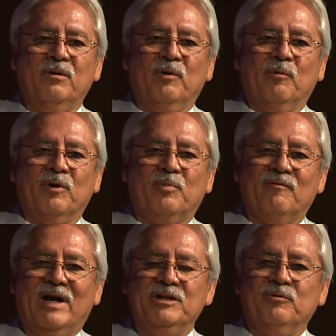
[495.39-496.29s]
We want to
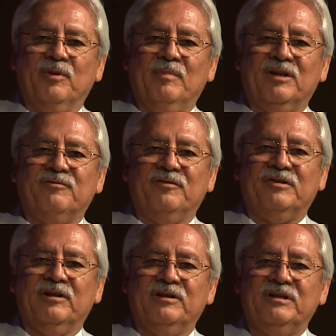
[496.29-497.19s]
provide you with the best
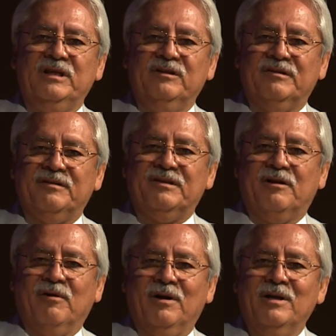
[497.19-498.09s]
facilities, et
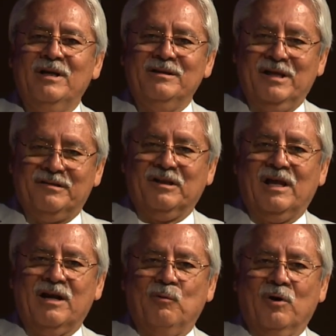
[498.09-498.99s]
cetera. Takes a
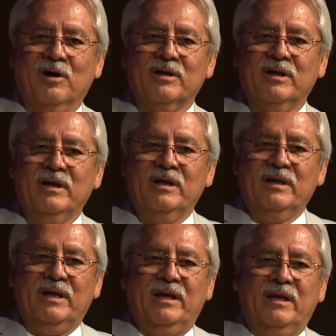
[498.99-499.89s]
lot of work,
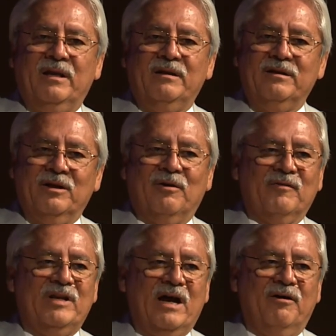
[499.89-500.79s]
and you know,
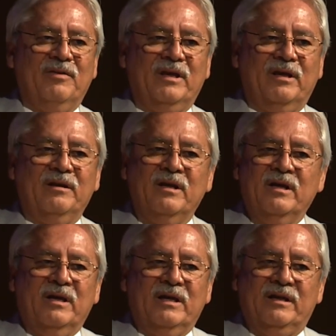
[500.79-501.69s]
every now and
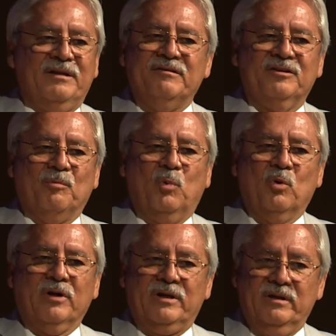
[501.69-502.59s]
then, it isn't the
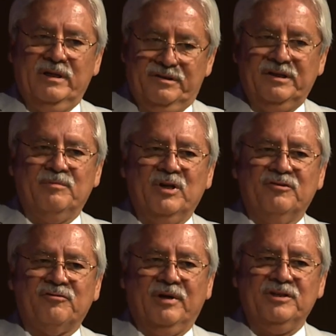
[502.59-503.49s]
board, it's the
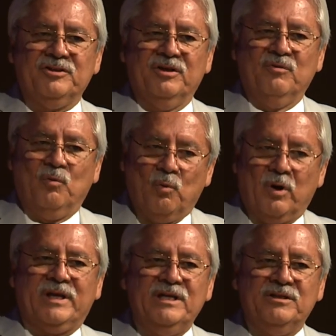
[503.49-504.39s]
administration
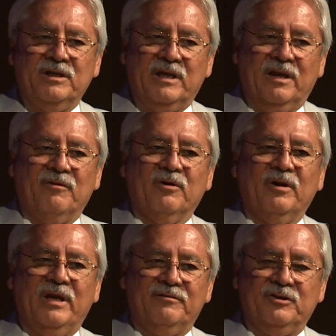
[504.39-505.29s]
working together
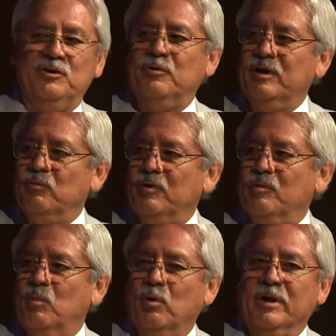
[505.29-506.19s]
as a unit with
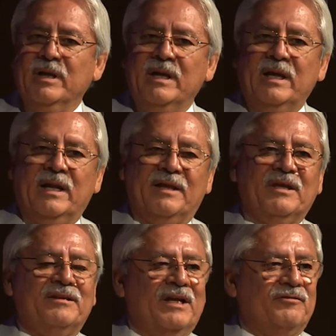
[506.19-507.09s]
the board. And I
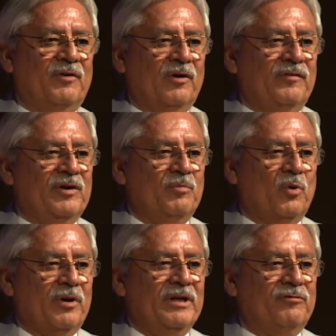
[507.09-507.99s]
think that's very, very
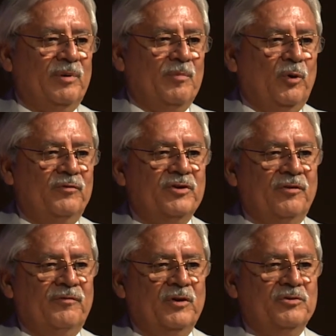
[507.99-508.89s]
important as we move to
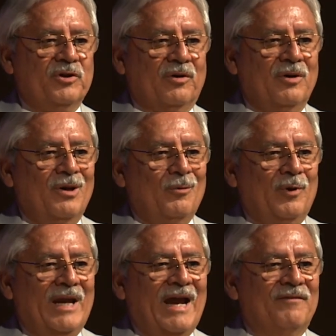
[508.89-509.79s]
the future.
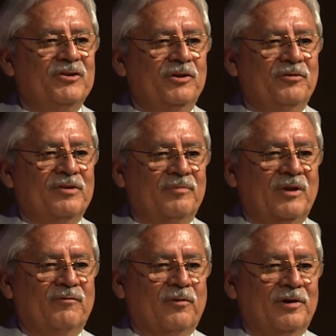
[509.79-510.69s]
We have to do
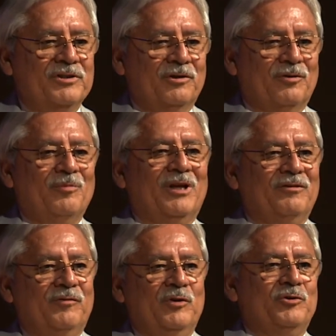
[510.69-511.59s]
something for our children because
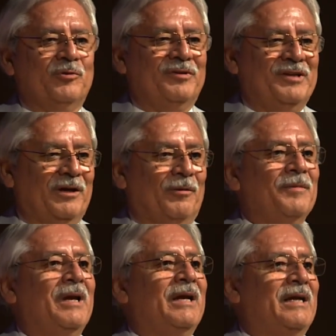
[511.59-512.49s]
the future is here.
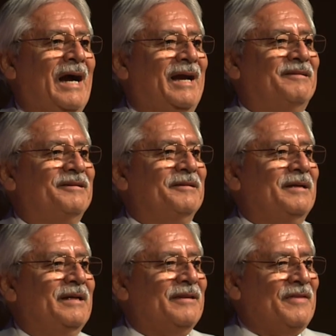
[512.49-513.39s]
Guys,
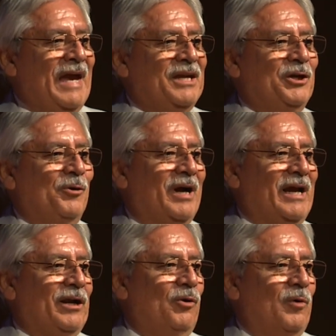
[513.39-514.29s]
thank you. I
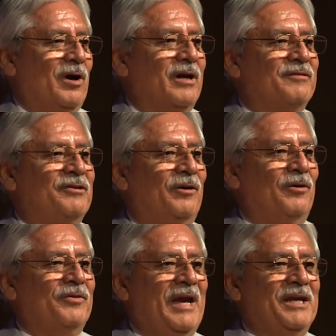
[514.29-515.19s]
got to go work,
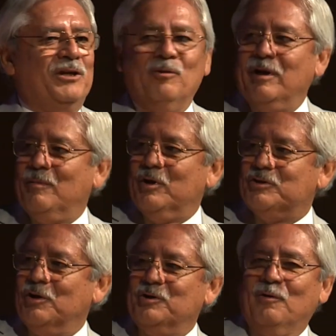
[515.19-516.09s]
so thank you, and I'm going to
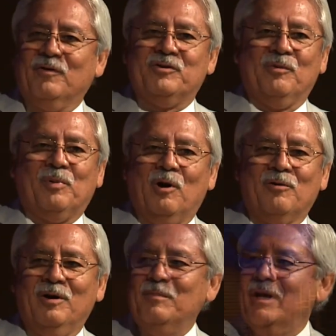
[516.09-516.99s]
turn you over to the program.